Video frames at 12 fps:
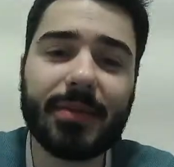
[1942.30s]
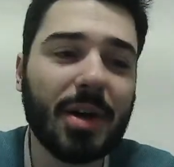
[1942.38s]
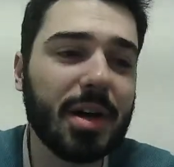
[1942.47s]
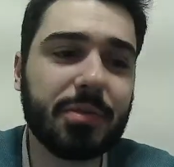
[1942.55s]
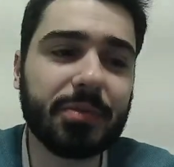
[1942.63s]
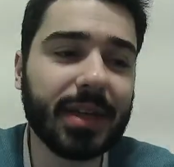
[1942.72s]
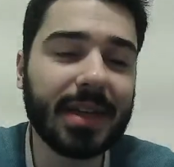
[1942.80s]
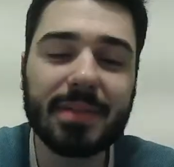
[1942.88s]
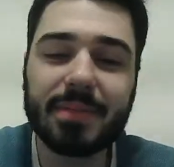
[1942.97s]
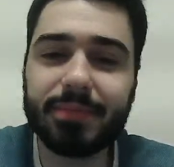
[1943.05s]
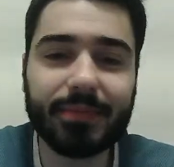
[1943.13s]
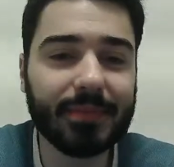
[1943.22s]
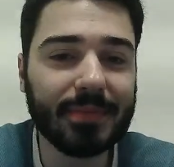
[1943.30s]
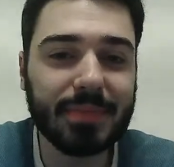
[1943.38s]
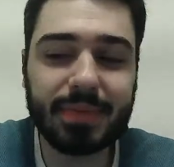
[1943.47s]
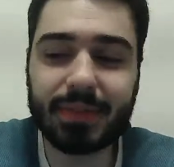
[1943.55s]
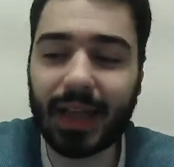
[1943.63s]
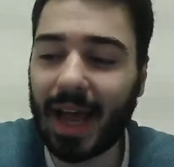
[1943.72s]
not
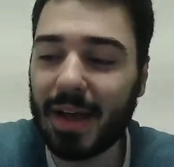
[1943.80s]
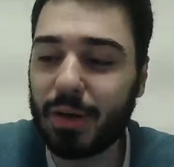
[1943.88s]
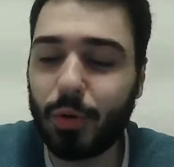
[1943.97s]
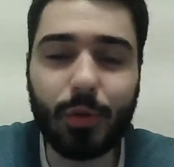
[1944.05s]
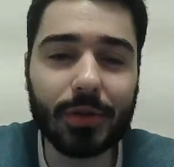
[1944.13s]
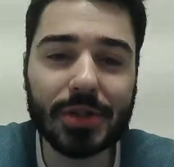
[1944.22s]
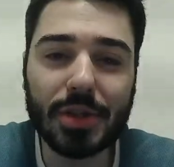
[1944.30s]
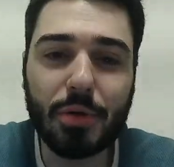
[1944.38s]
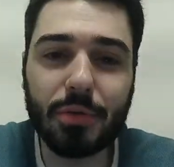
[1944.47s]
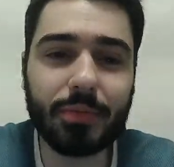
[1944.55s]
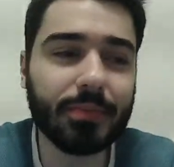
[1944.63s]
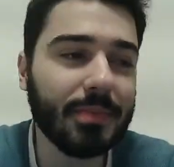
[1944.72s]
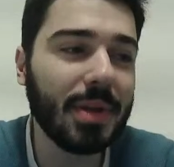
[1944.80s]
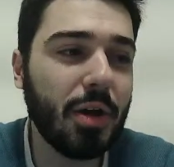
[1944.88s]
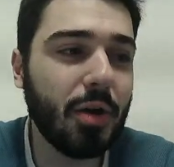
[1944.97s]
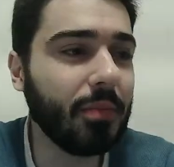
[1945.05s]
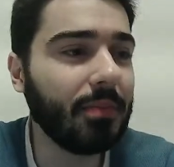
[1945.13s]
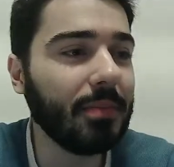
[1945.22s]
holds no
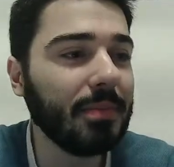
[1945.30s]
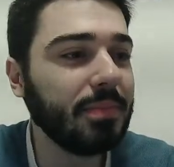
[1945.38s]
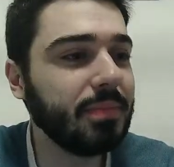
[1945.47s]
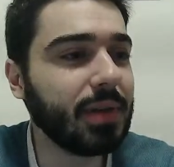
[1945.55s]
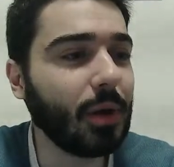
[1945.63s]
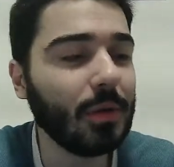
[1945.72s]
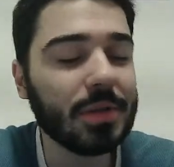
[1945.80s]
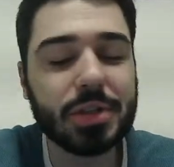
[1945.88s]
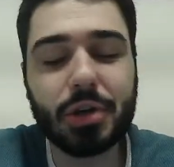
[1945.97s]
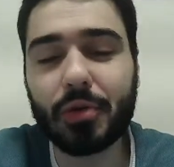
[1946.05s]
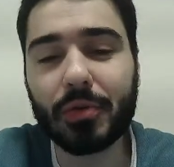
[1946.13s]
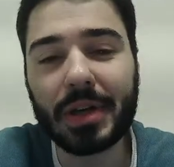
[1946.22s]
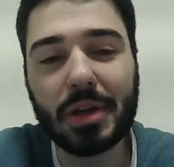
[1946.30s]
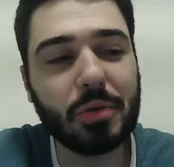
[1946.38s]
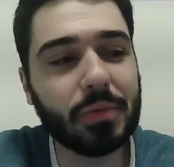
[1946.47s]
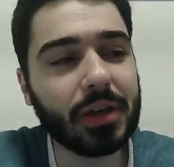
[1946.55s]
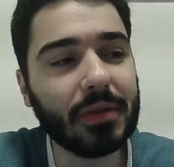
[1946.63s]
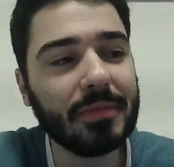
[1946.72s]

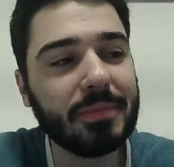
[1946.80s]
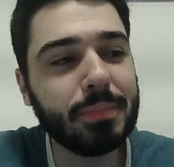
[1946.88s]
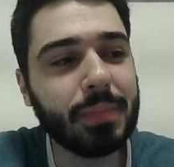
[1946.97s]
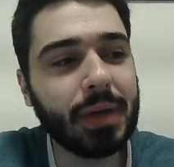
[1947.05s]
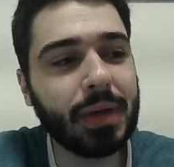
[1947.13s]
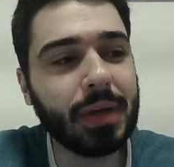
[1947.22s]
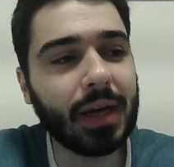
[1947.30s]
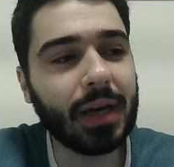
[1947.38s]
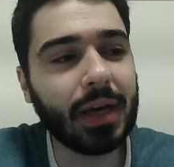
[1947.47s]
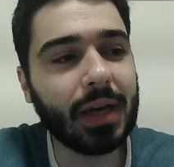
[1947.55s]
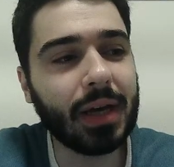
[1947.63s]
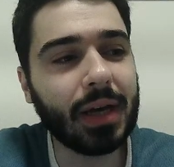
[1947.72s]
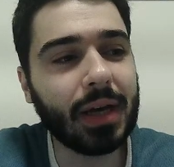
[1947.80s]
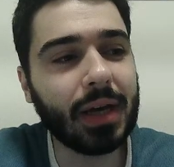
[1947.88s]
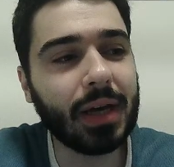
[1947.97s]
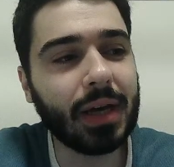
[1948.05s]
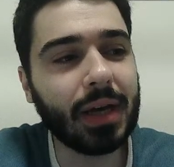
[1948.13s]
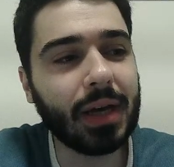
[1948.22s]
real big value
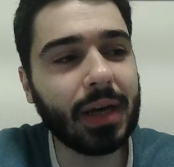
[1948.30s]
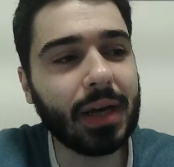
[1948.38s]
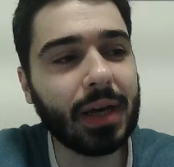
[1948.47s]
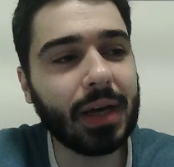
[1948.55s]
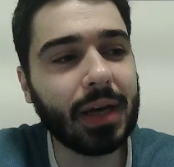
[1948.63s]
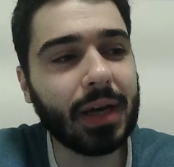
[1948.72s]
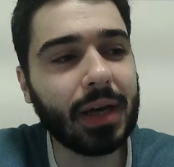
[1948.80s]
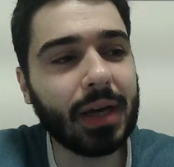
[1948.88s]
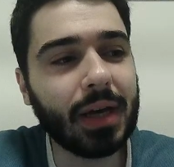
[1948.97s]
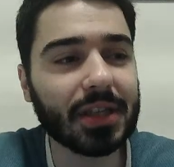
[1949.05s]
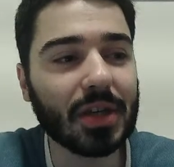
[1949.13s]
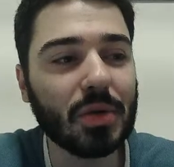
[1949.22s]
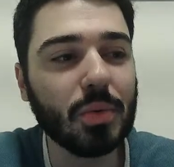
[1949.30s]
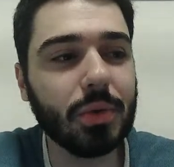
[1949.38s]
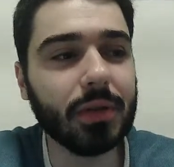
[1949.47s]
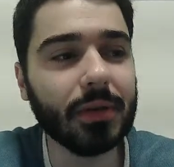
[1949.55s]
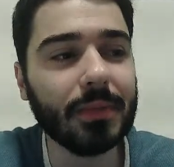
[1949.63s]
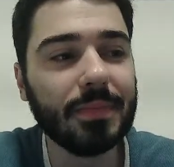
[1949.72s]
except for the sentimental. It's just a
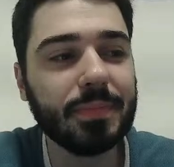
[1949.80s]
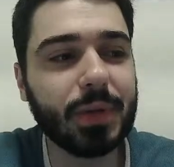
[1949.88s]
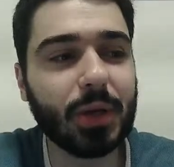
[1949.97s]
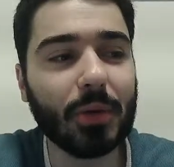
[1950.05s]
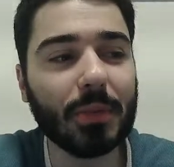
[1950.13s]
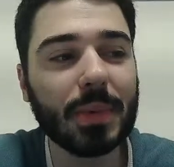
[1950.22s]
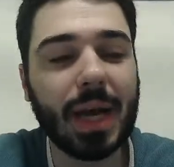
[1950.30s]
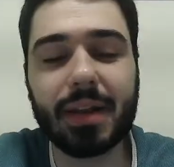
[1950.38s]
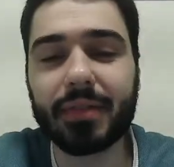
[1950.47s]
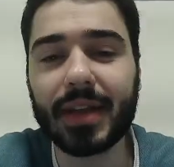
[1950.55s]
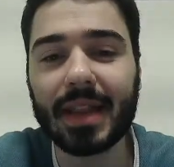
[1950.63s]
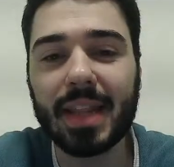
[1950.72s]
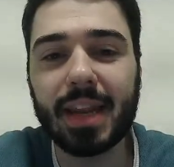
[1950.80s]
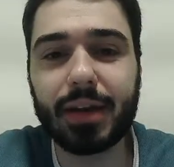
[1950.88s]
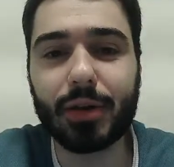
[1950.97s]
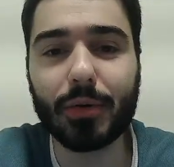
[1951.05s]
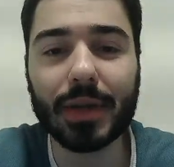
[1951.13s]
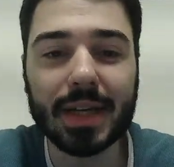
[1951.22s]
cool kind of thing that I
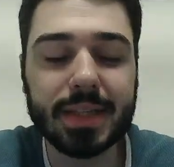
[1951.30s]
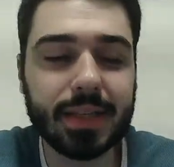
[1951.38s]
know that